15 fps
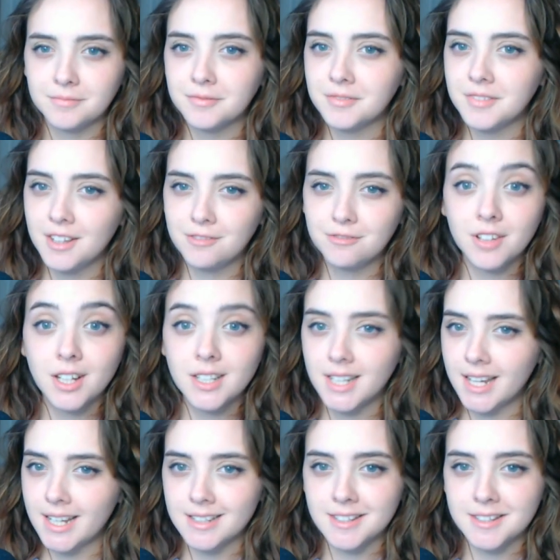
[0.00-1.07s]
the
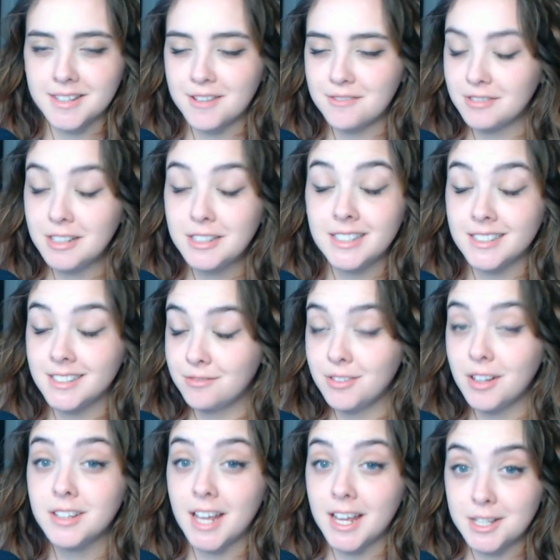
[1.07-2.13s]
floodgates, they flood, the
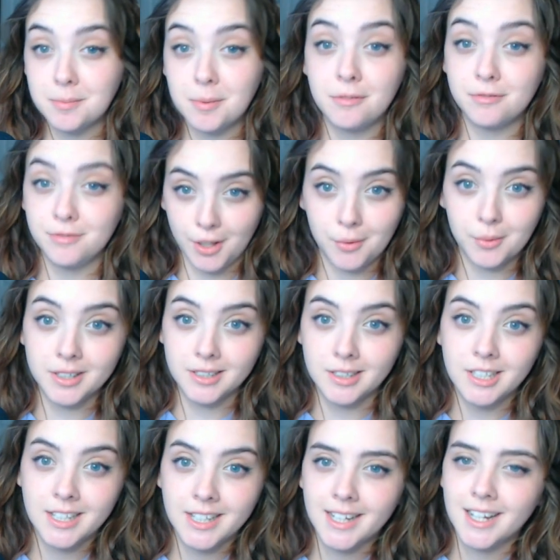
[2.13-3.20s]
floodgates be flowing.
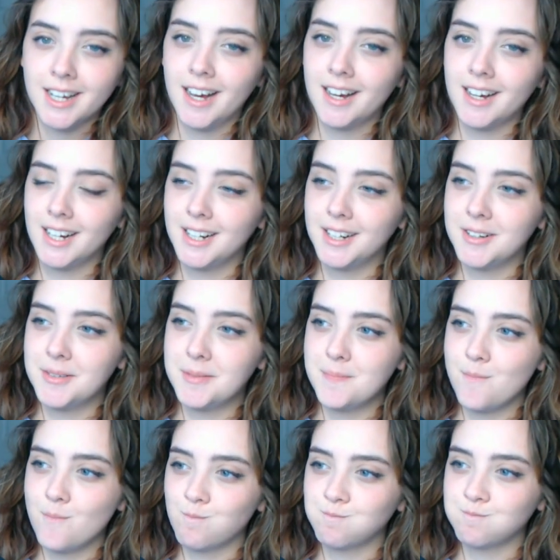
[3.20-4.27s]

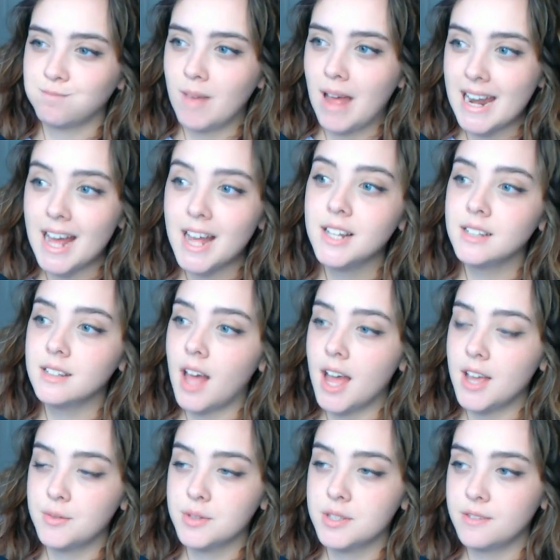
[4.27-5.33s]
Um, and I, I
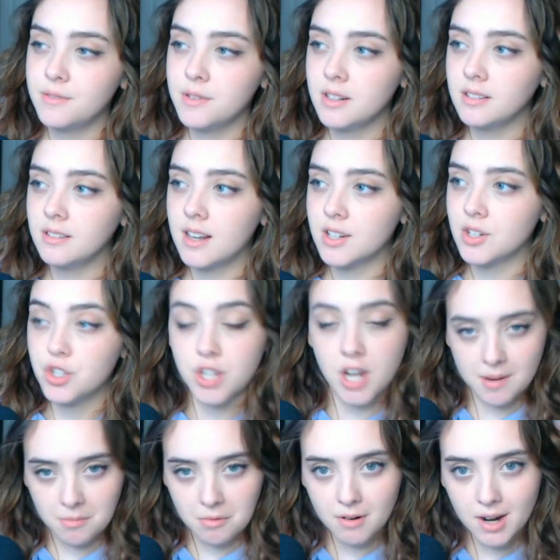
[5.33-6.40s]
used to feel a lot of
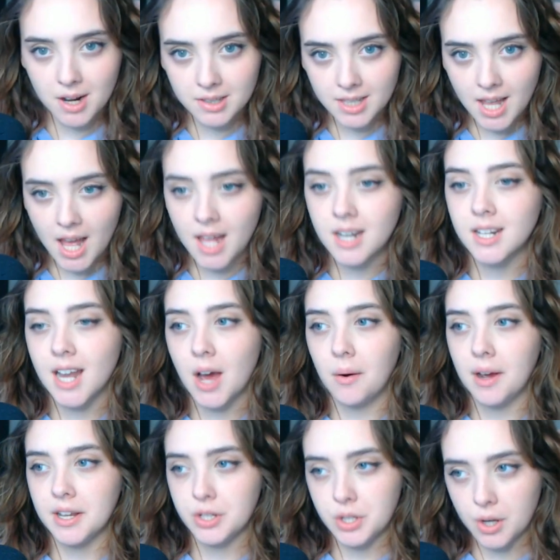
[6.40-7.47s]
shame around that. Now
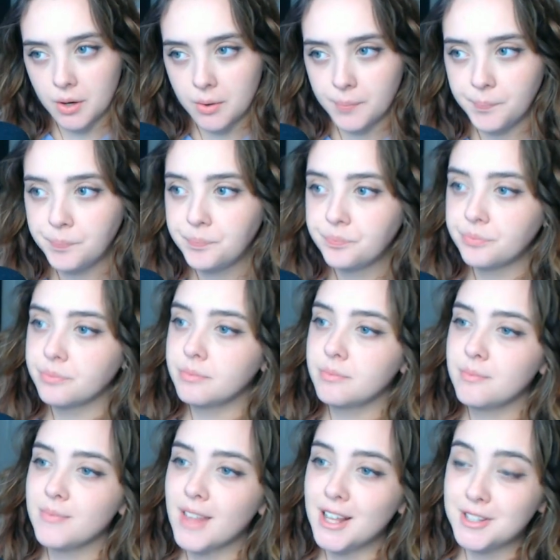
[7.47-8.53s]
I don't.
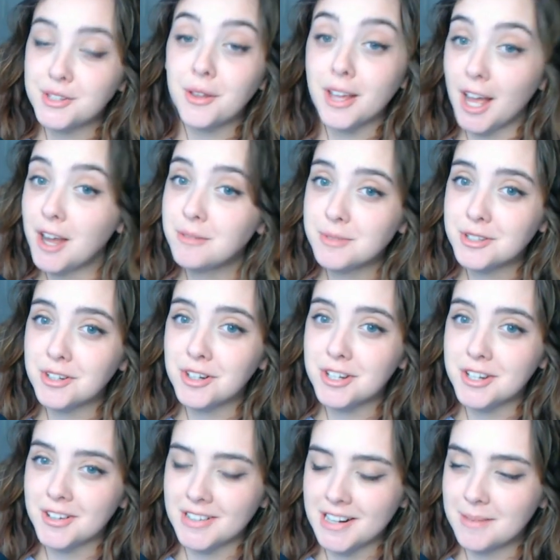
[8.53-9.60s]
And so, like, I almost started
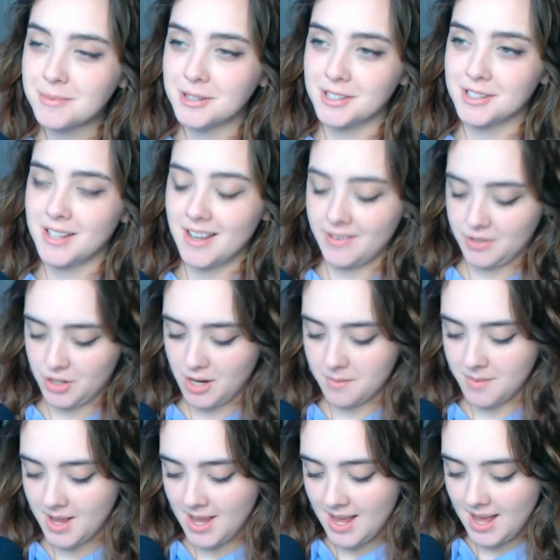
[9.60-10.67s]
tearing up during the live stream.
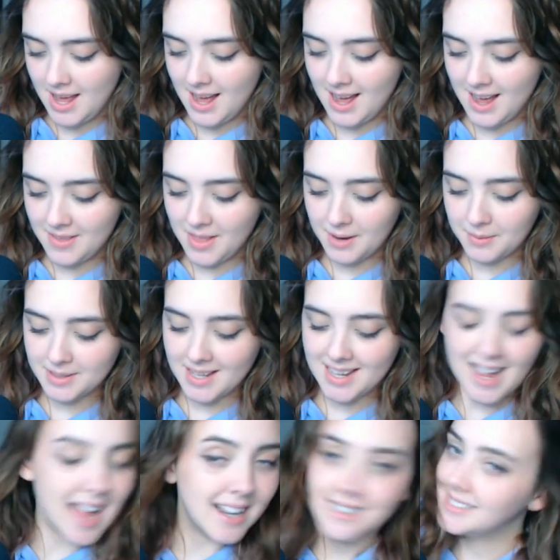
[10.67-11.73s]
I, then I was like,
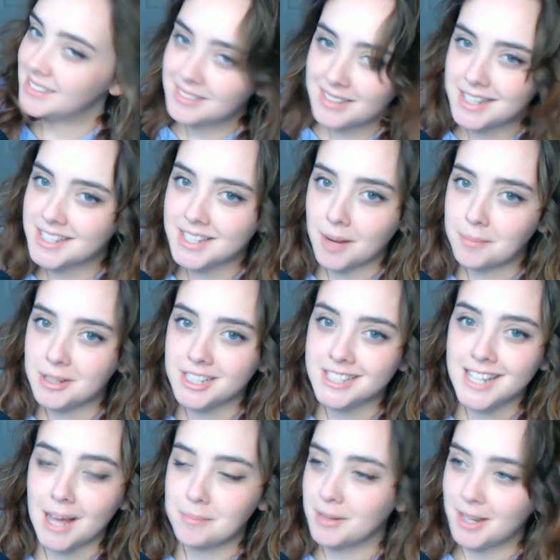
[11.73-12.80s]
I, let's stop being
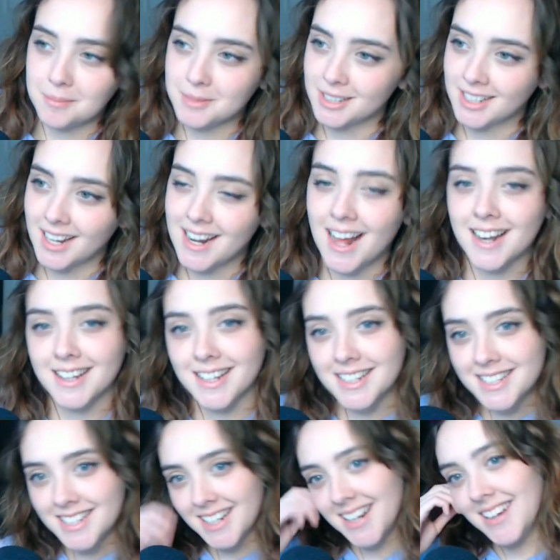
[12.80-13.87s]
sappy. I'm going to cut out of
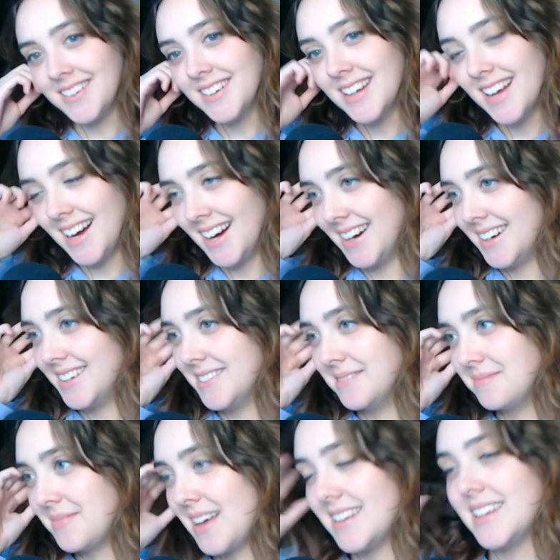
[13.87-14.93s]
this, you know?
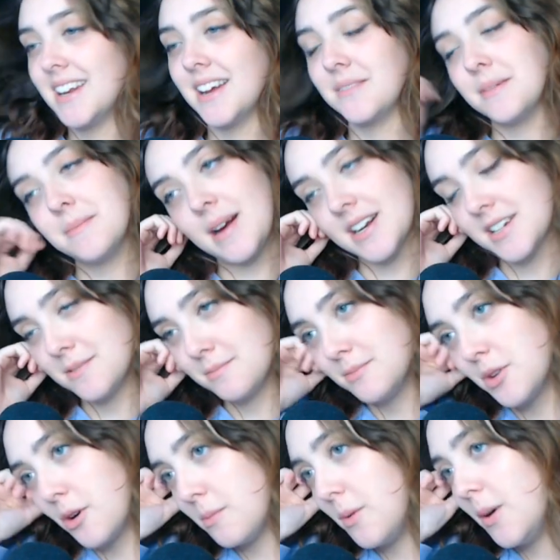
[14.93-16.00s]
Um, and then I went back to
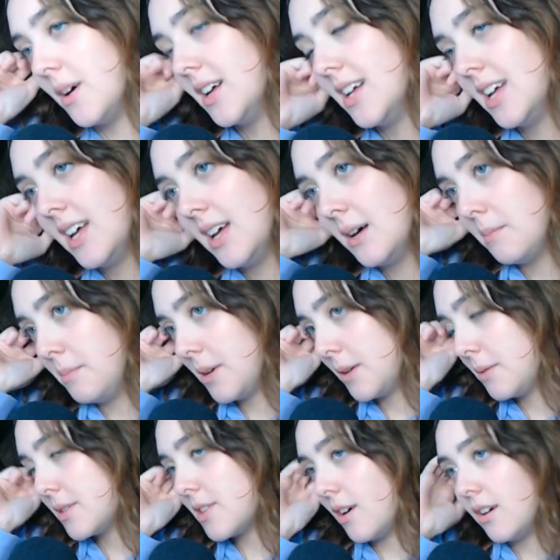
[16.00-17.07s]
normal, but it
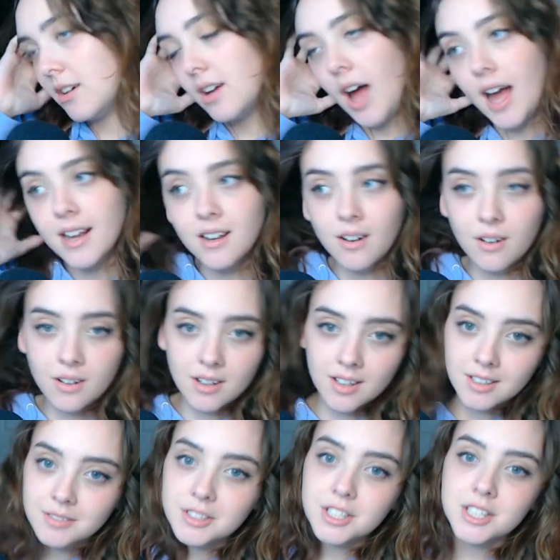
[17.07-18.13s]
was, I
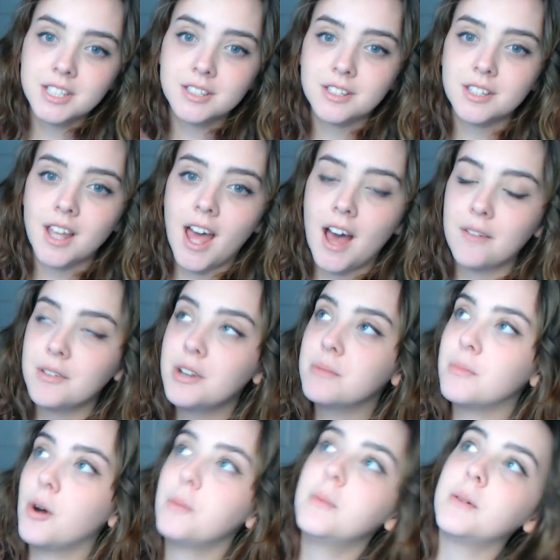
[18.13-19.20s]
it was just having a
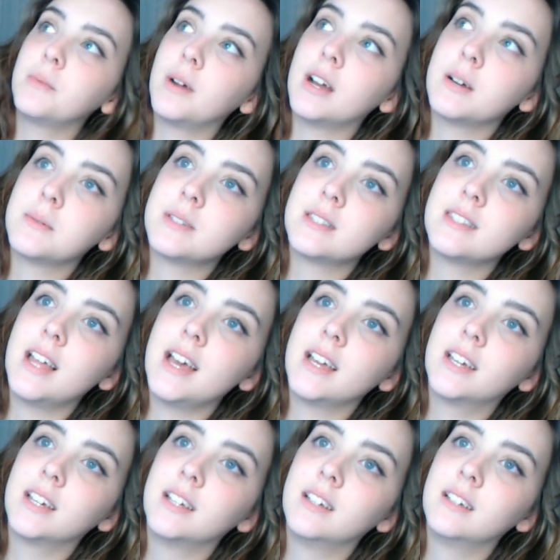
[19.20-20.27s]
moment where I was
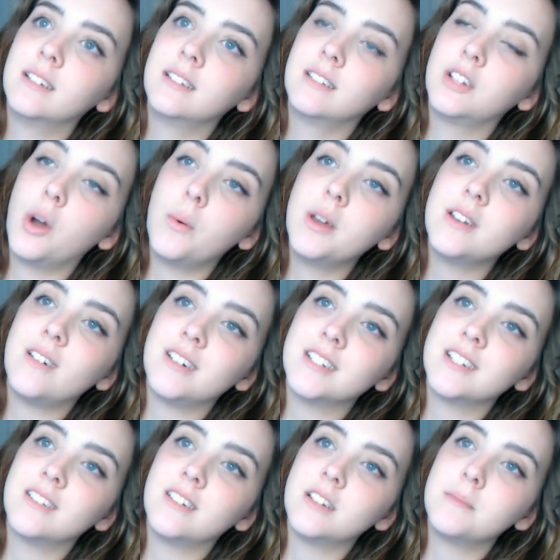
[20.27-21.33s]
like going on
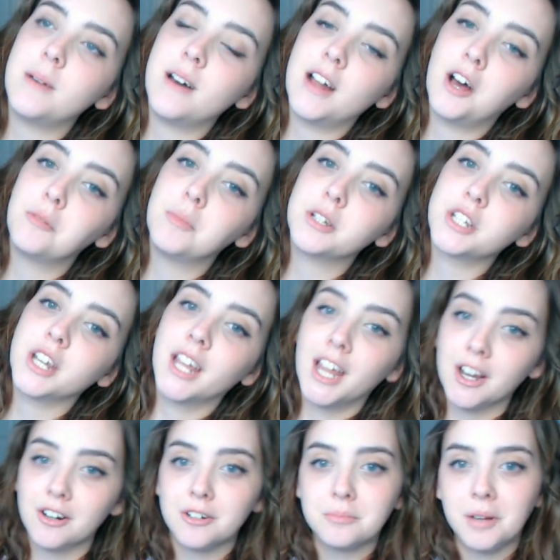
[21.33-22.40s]
and on about how much I
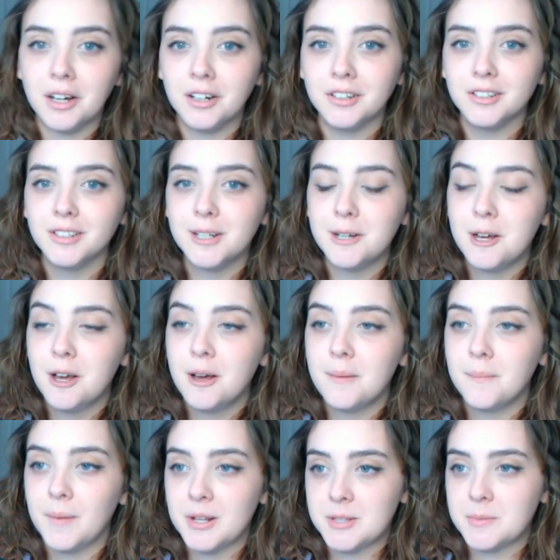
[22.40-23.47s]
cared about
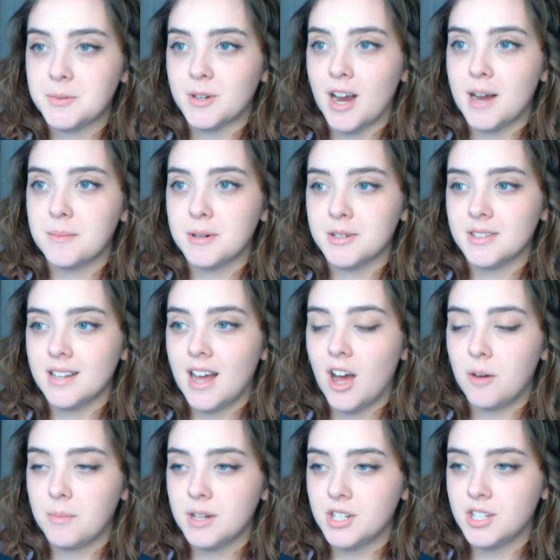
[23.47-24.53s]
my subscribers and how
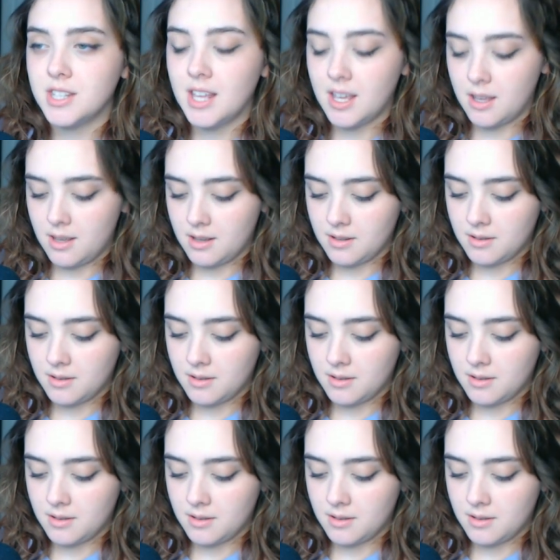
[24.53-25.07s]
much they